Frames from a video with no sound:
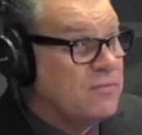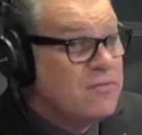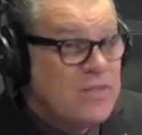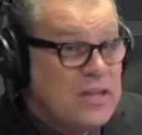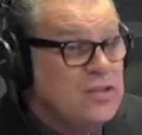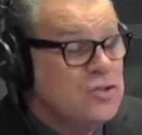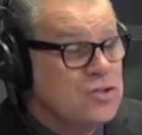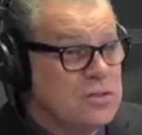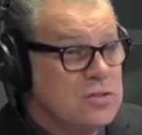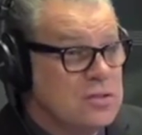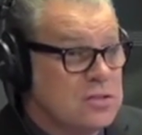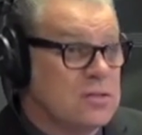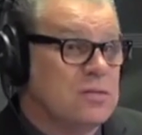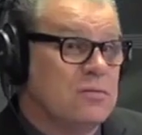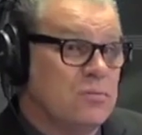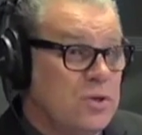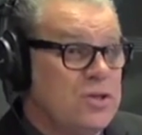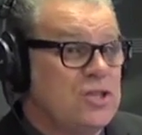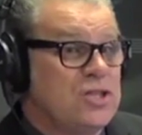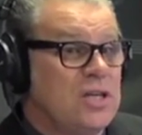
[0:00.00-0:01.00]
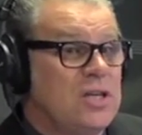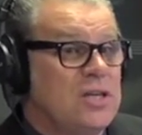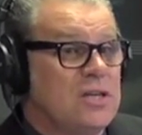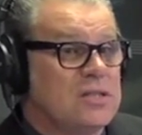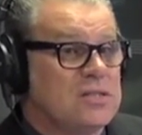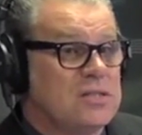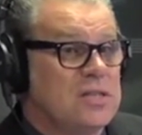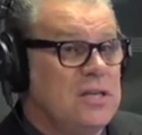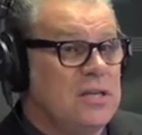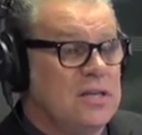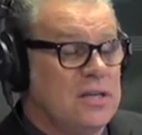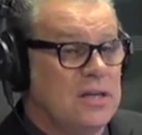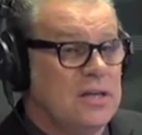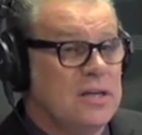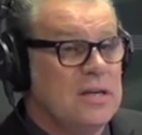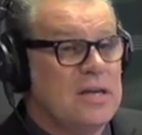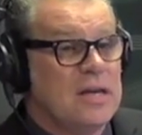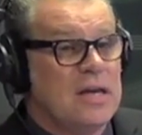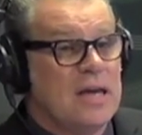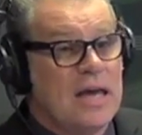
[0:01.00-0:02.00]
vengeance which he is
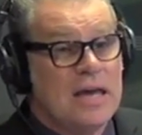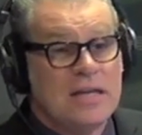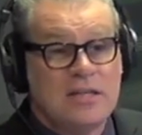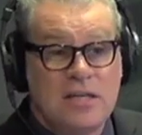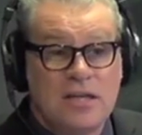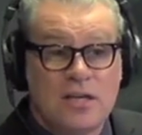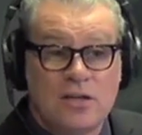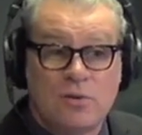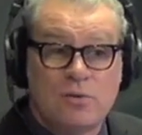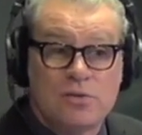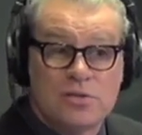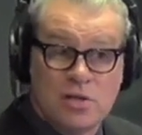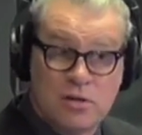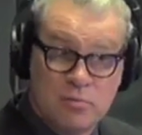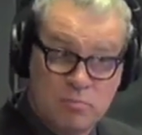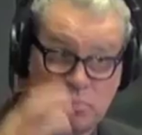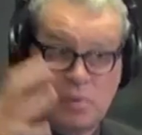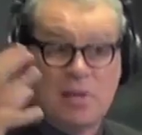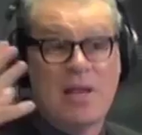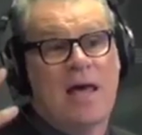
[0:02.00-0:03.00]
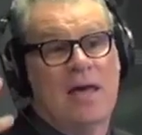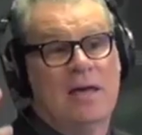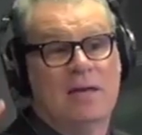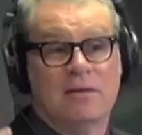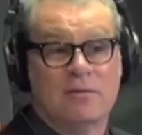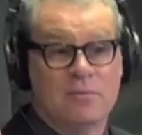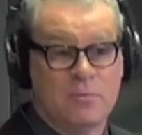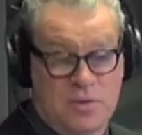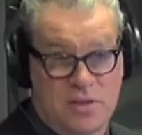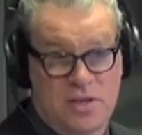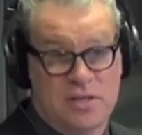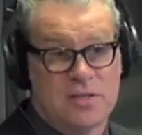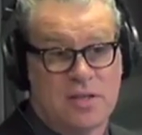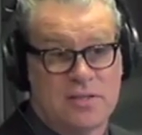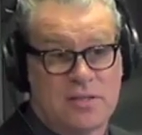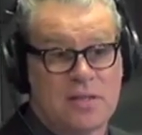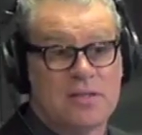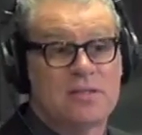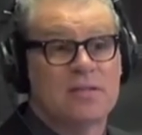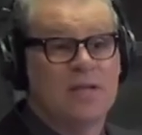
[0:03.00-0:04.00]
seeking, and he can also play with his
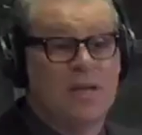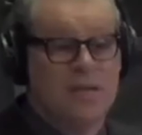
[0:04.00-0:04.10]
identity.